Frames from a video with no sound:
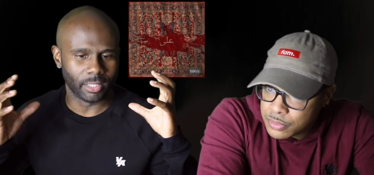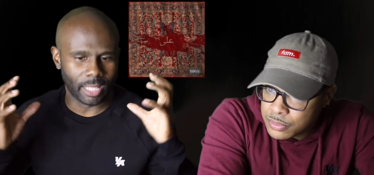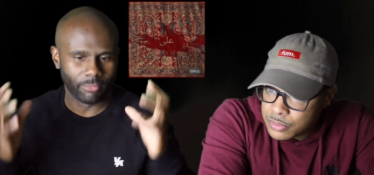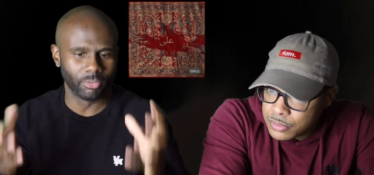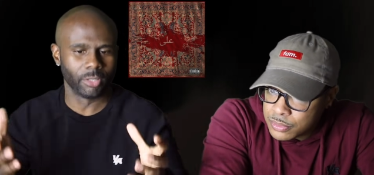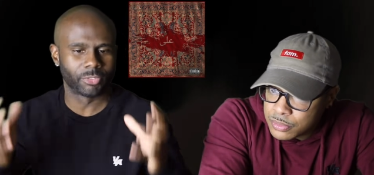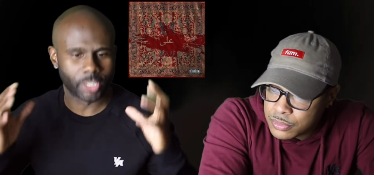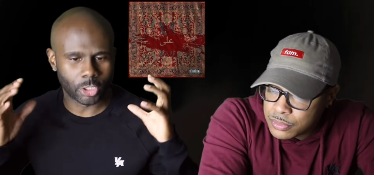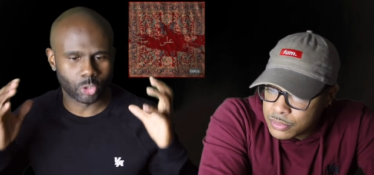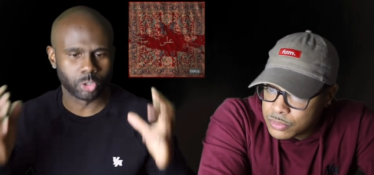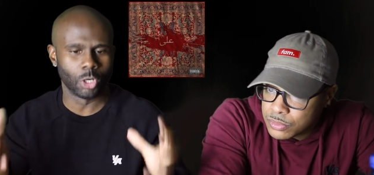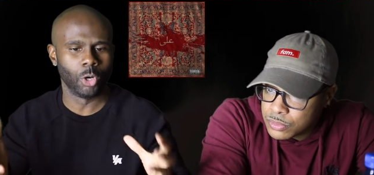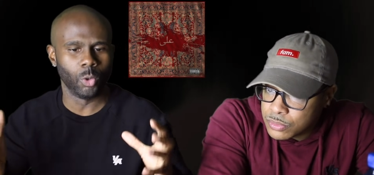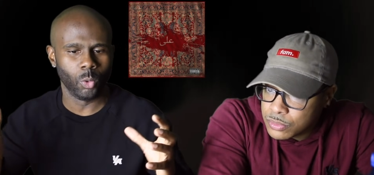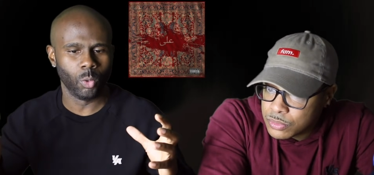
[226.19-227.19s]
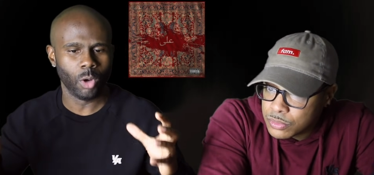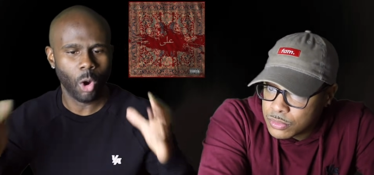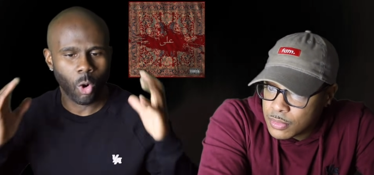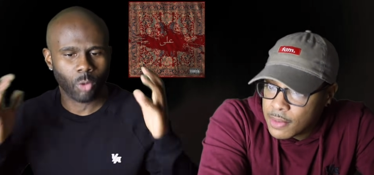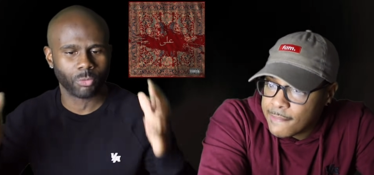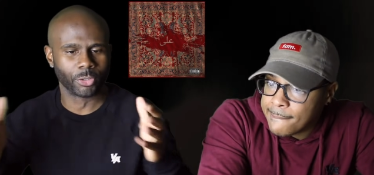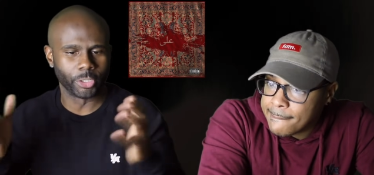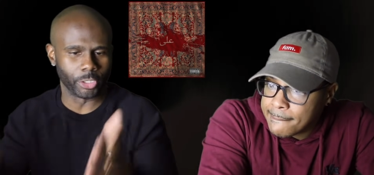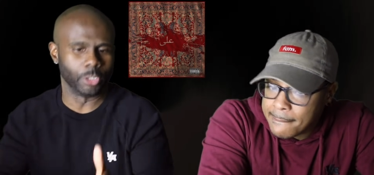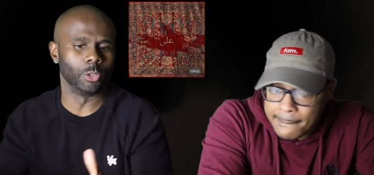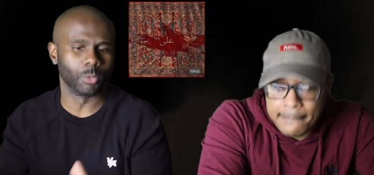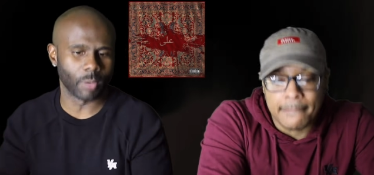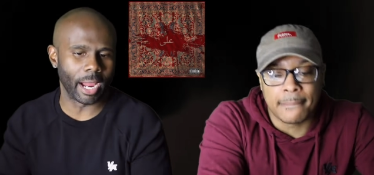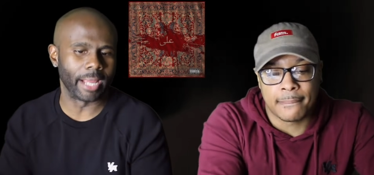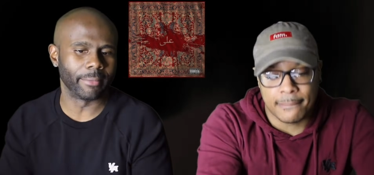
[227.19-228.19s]
Speaker 1: level of control over
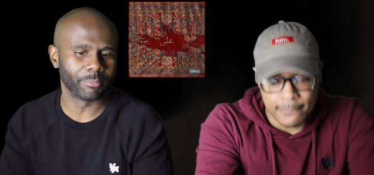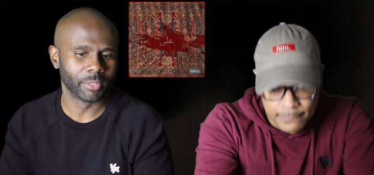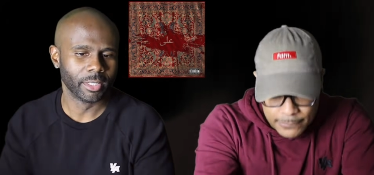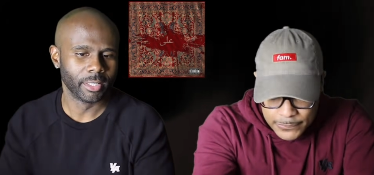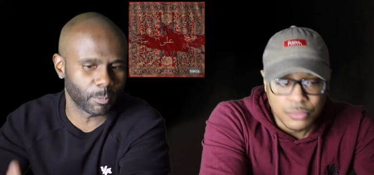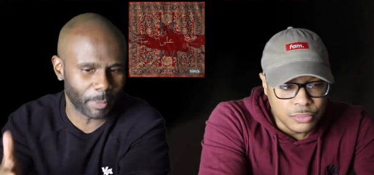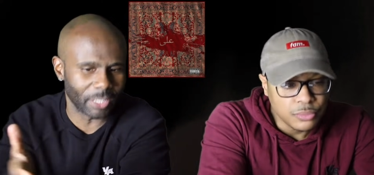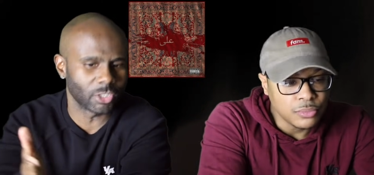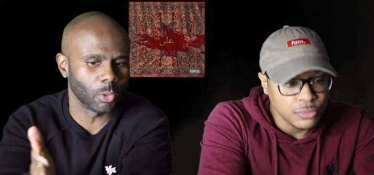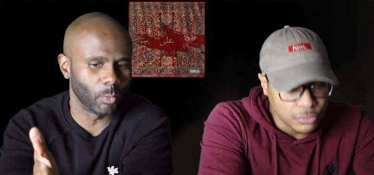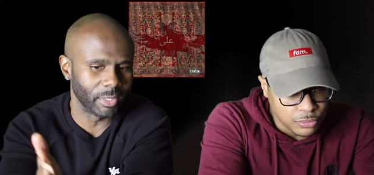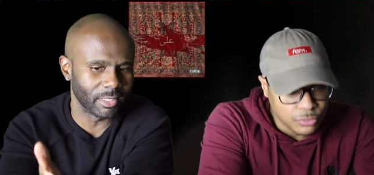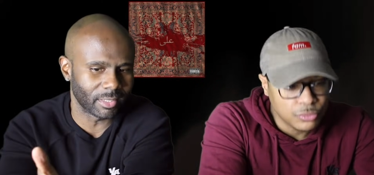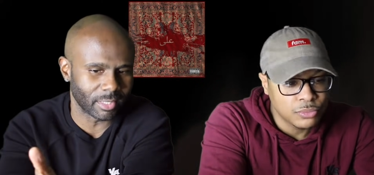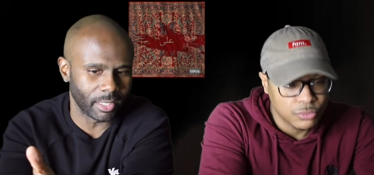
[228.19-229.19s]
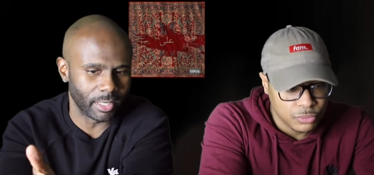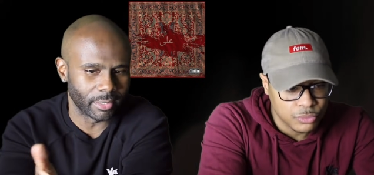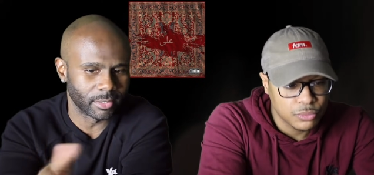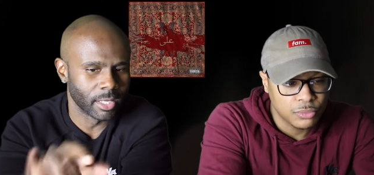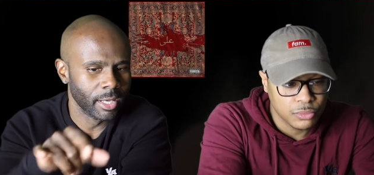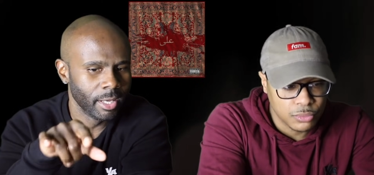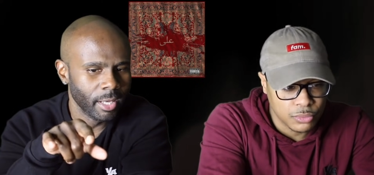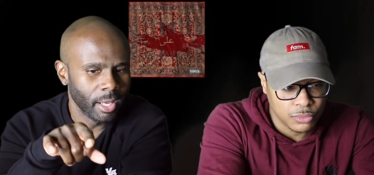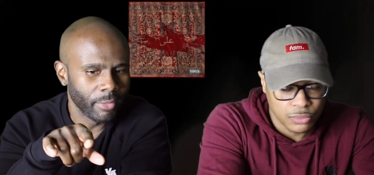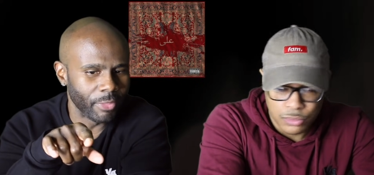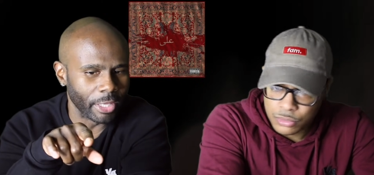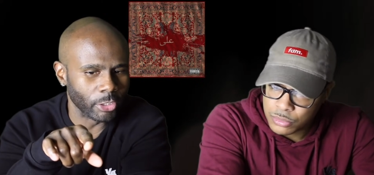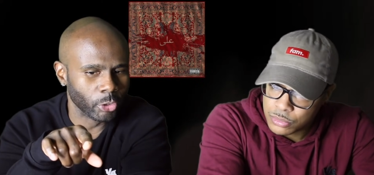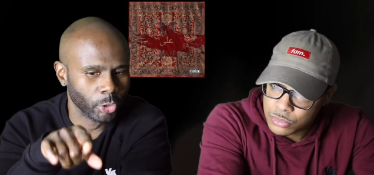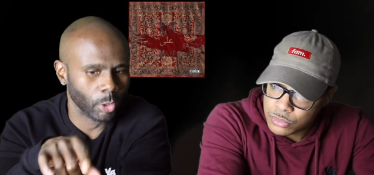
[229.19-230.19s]
you, right? Mm-hmm. Especially when he says
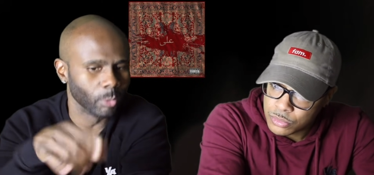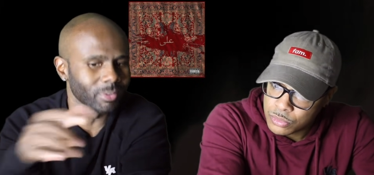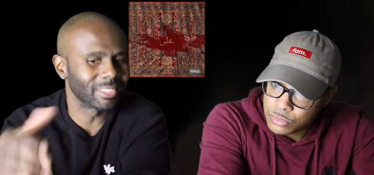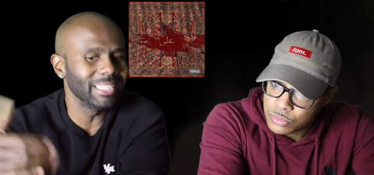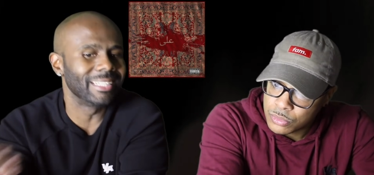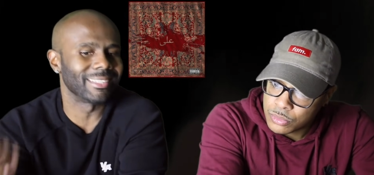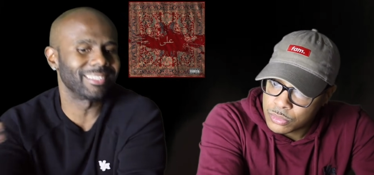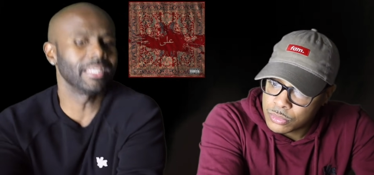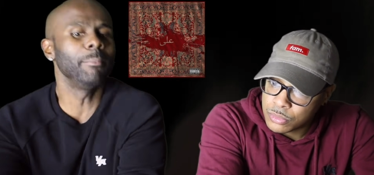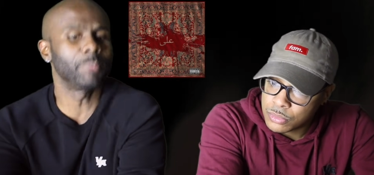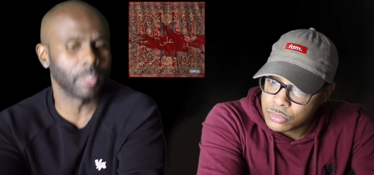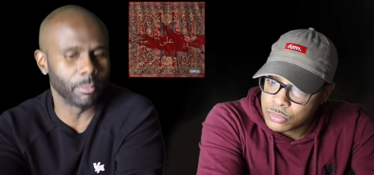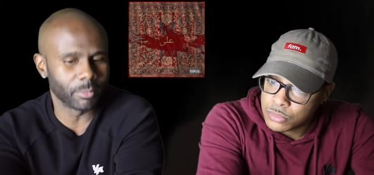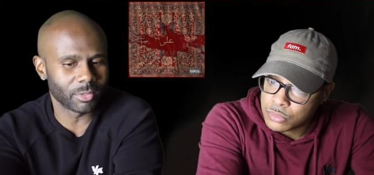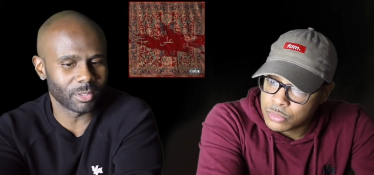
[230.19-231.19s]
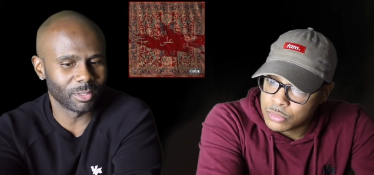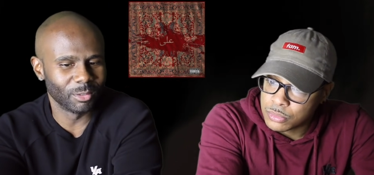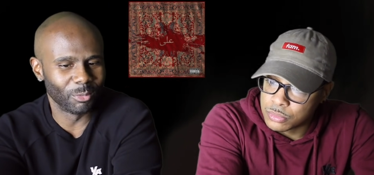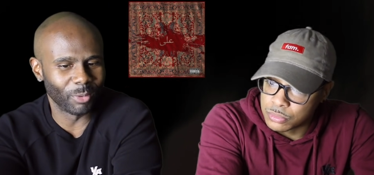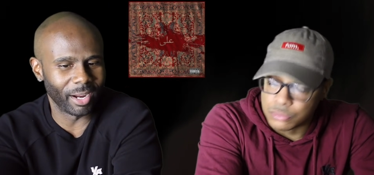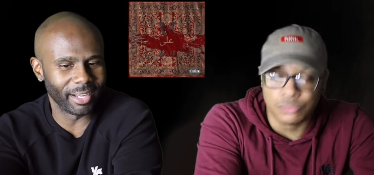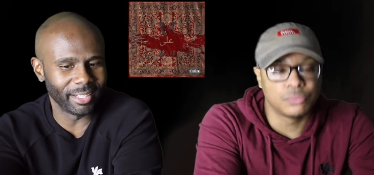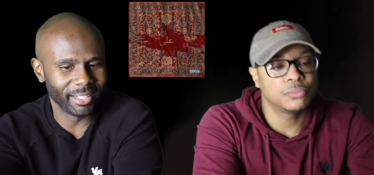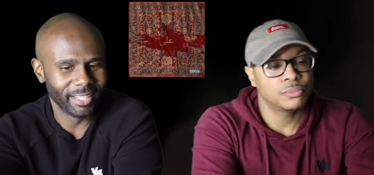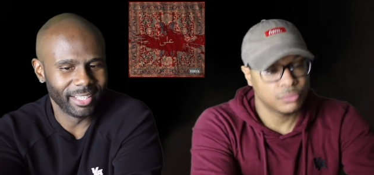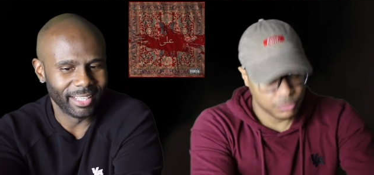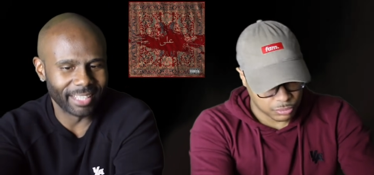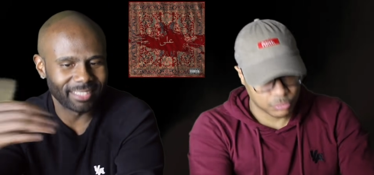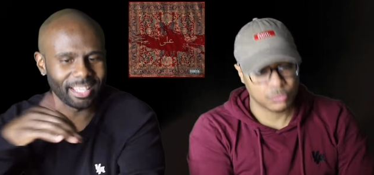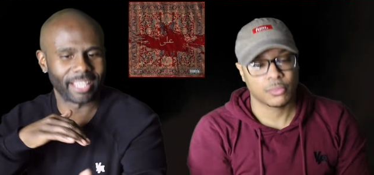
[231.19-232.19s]
that you don't see the symptoms, mm-hmm. right?
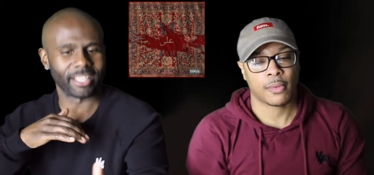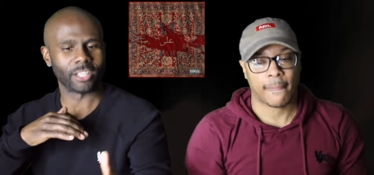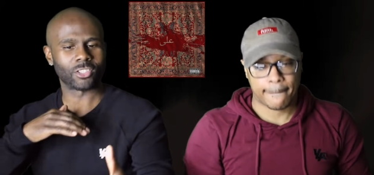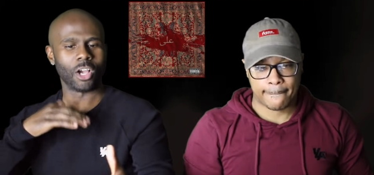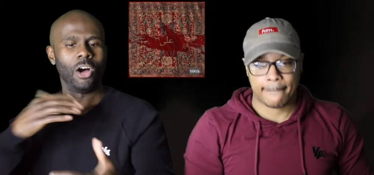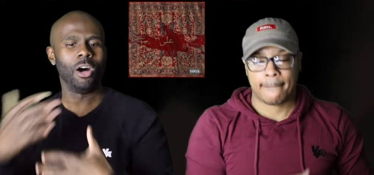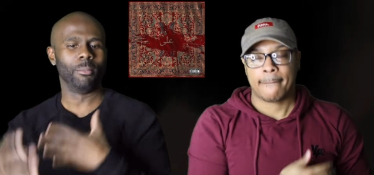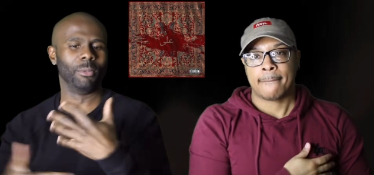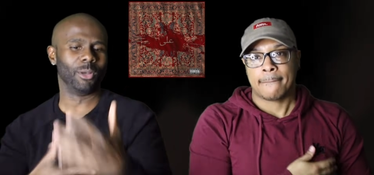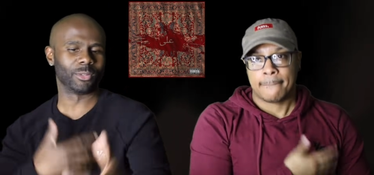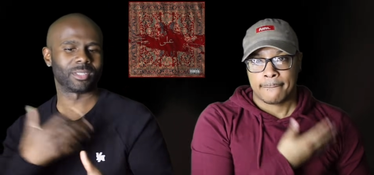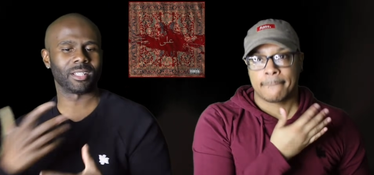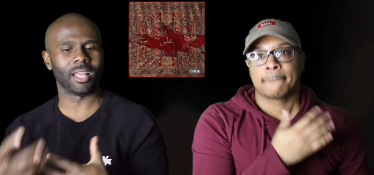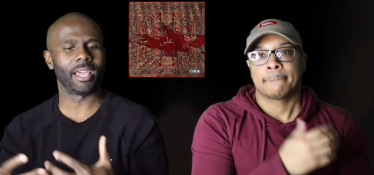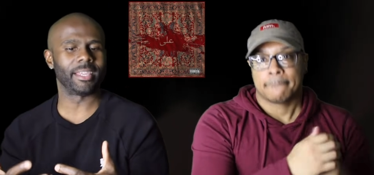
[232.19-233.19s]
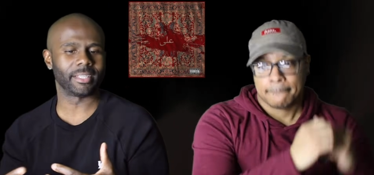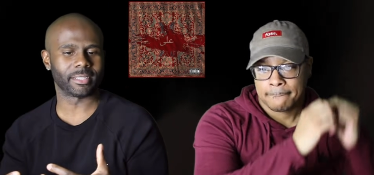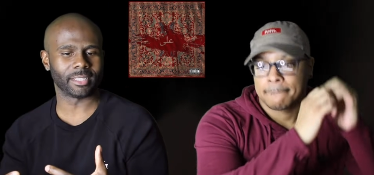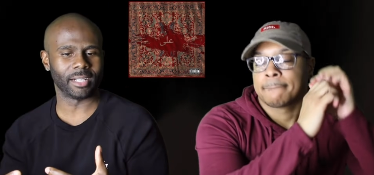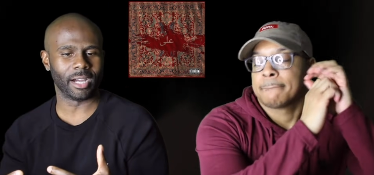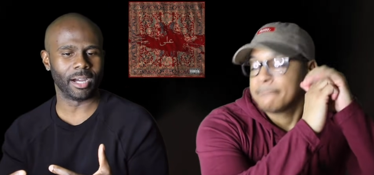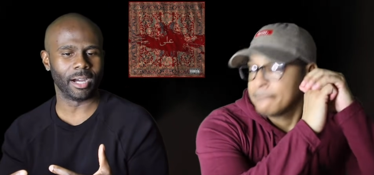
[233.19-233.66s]
Mm-hmm. It's like it's almost like